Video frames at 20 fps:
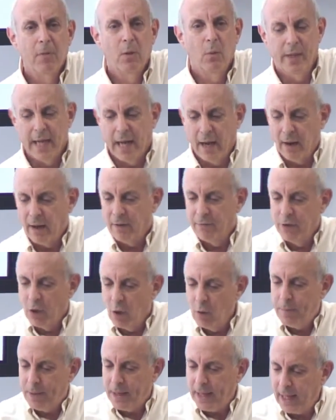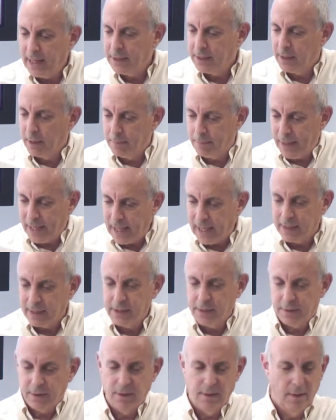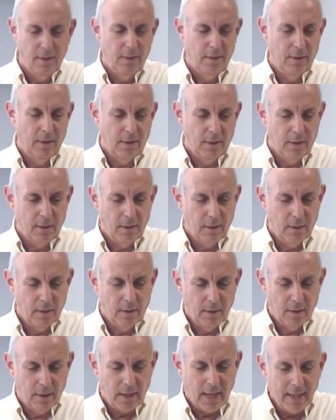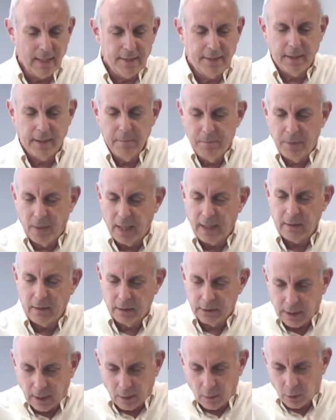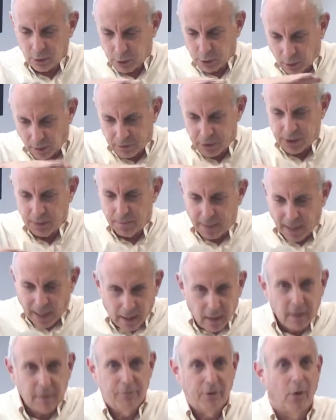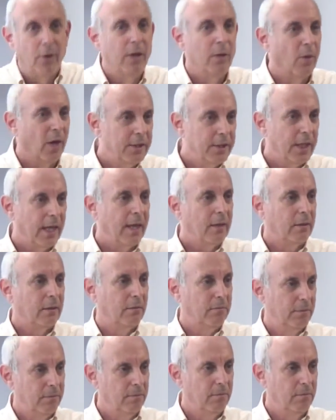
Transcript: We now have no path to pass anything but a sort of symbolic Voting Rights Act.